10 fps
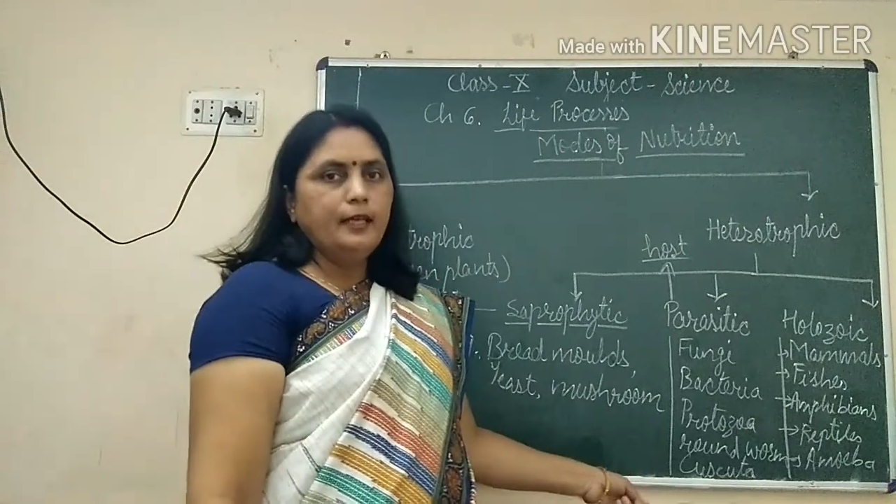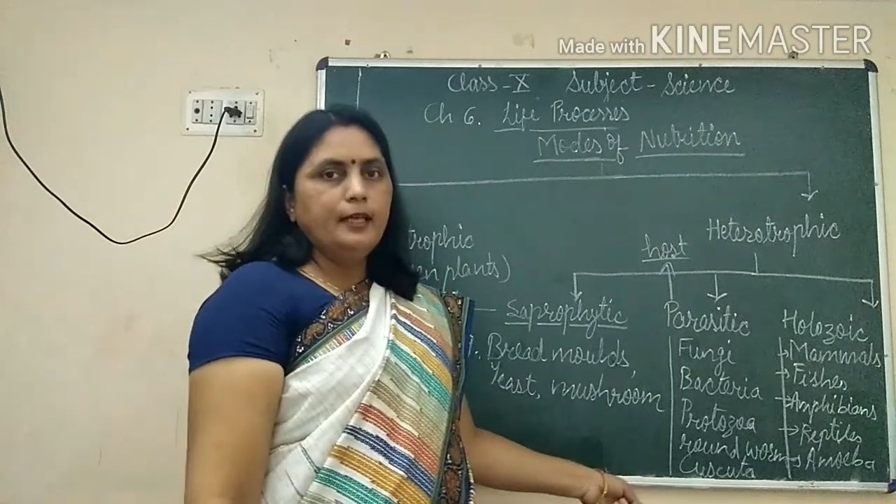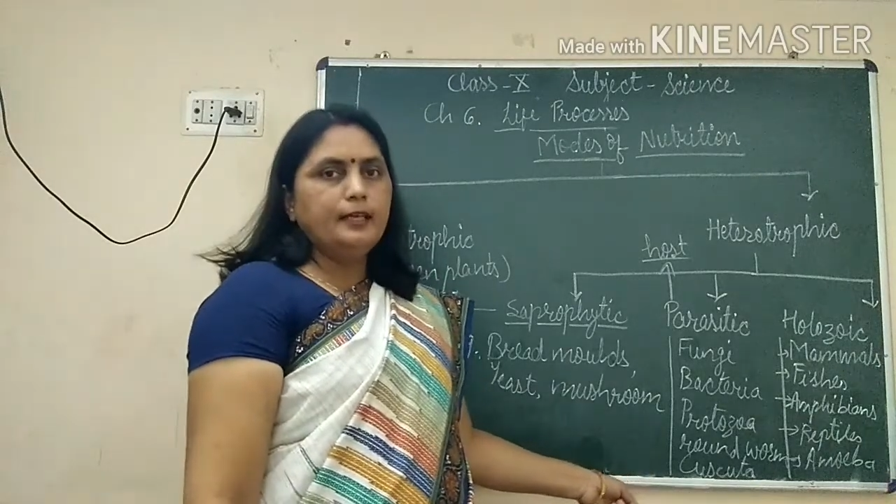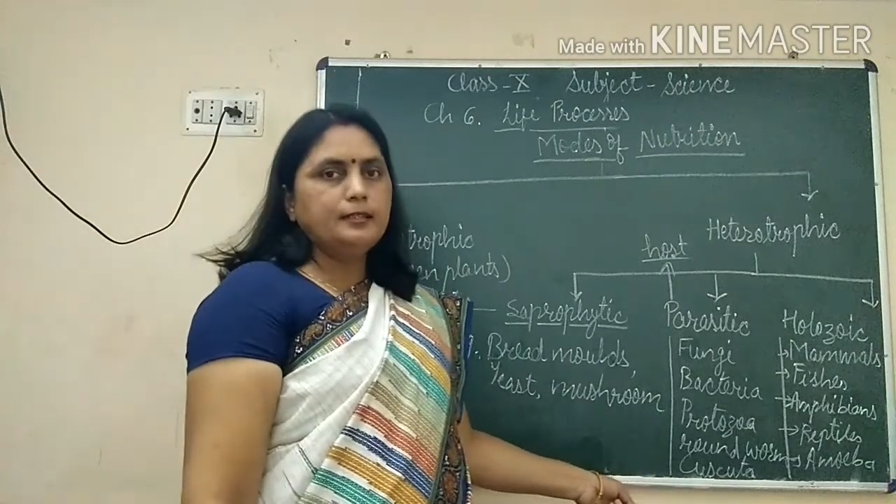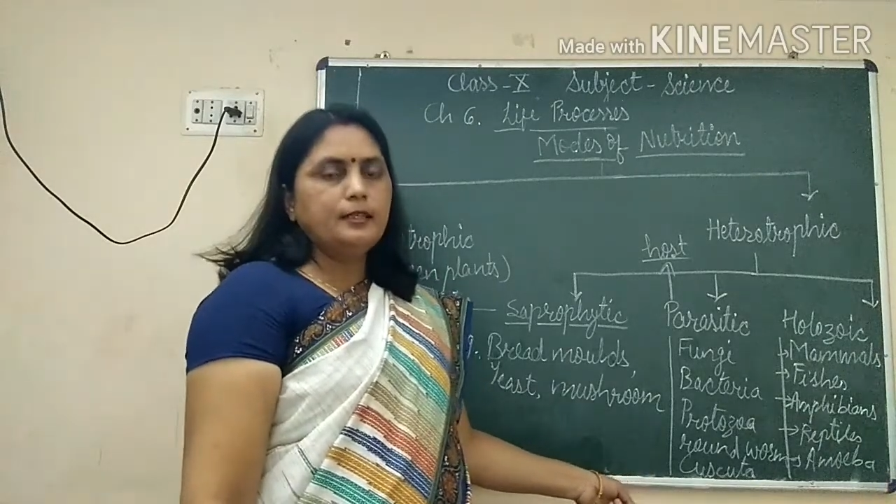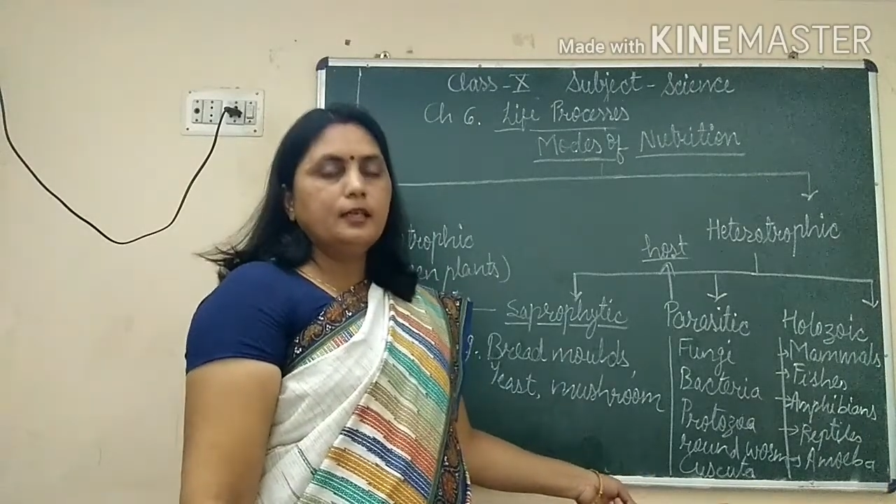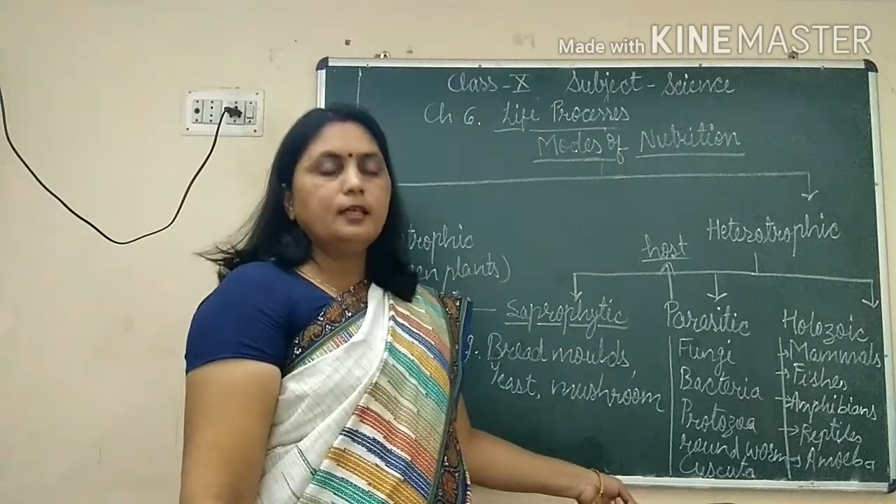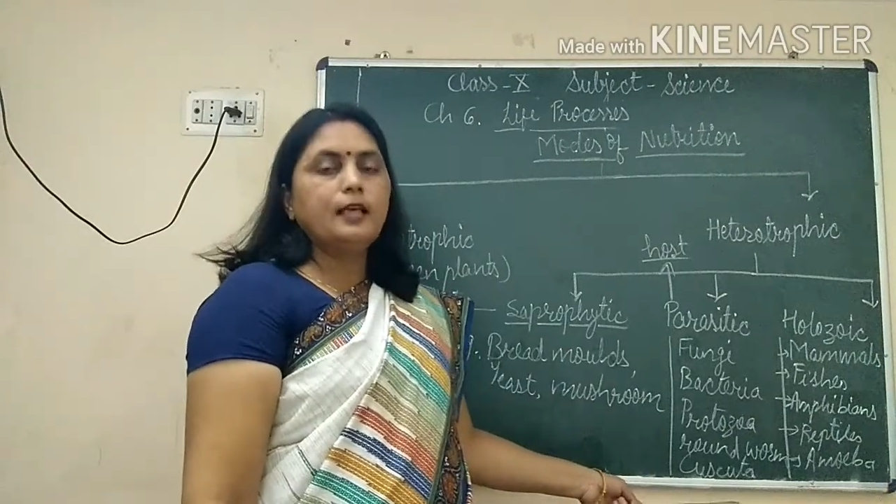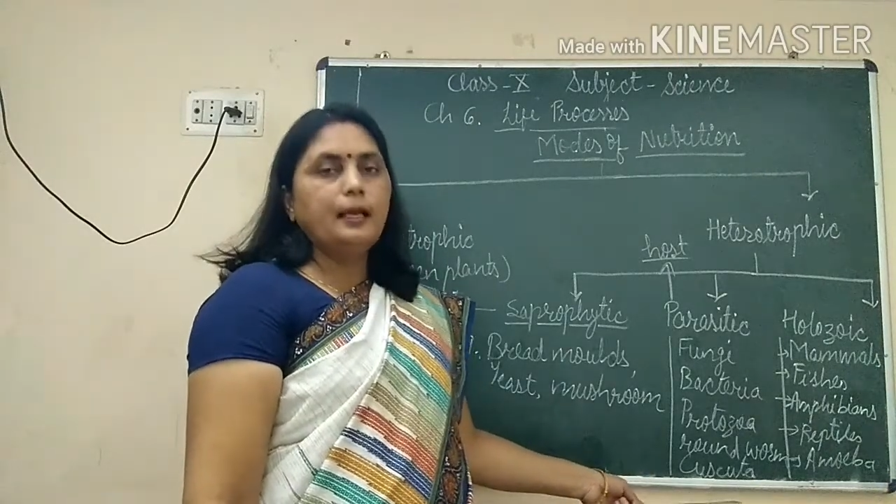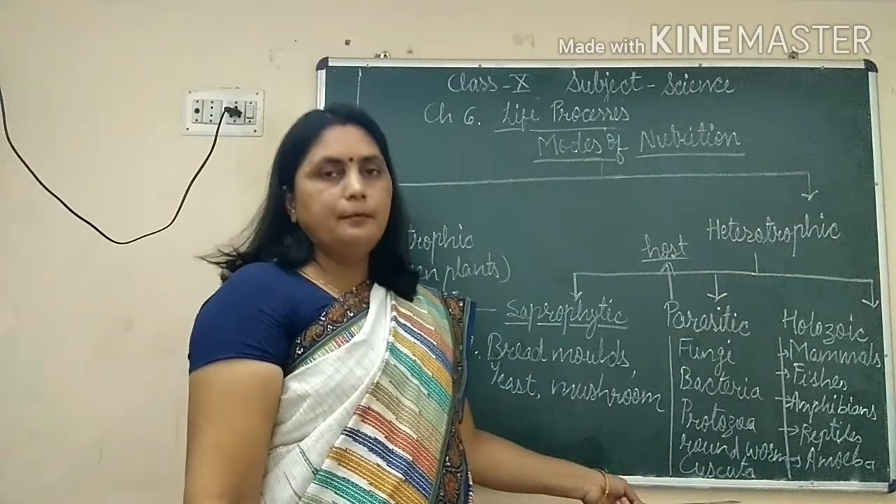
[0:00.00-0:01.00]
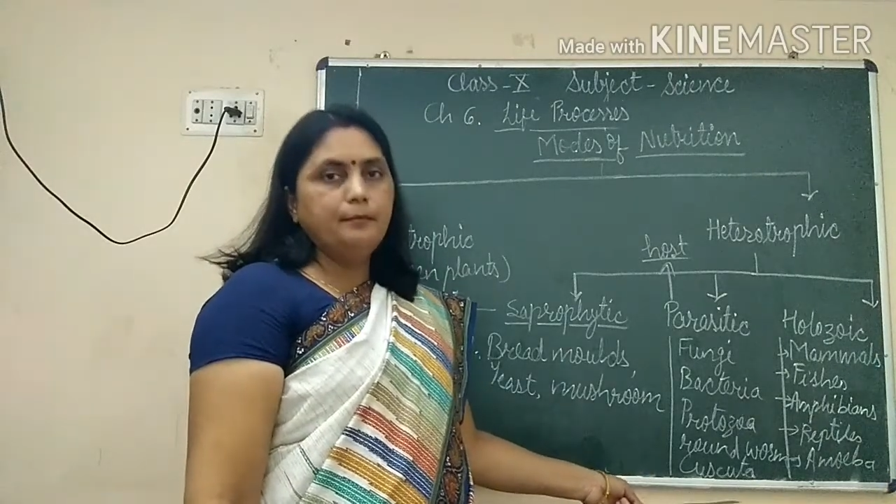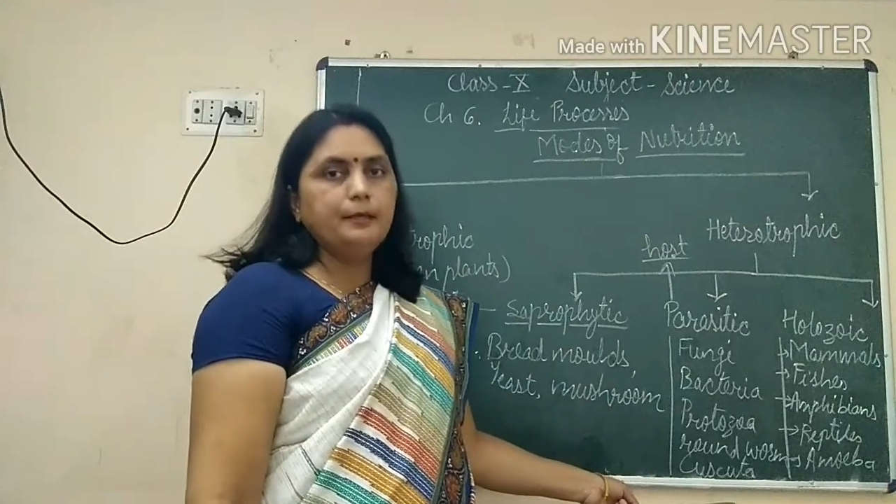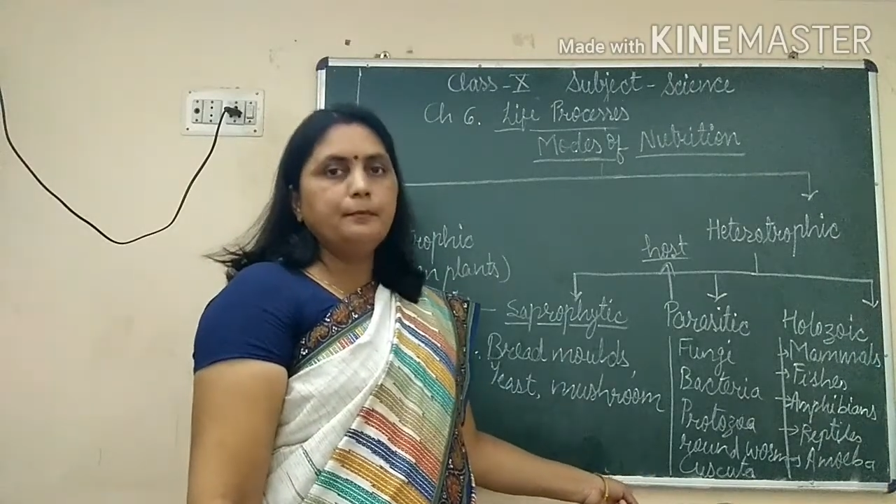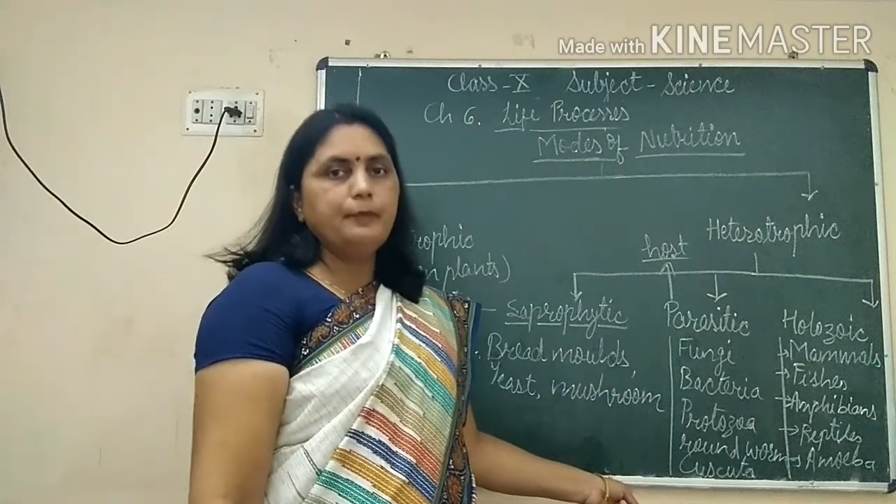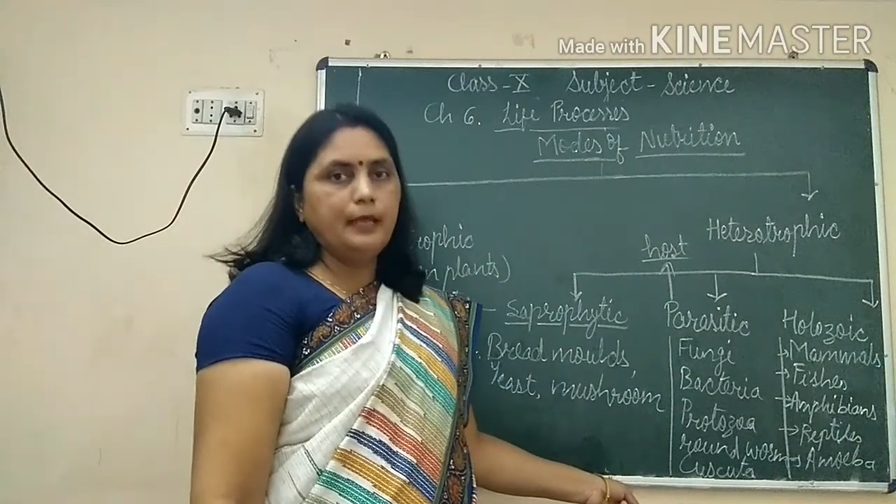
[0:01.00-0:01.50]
It is a climbing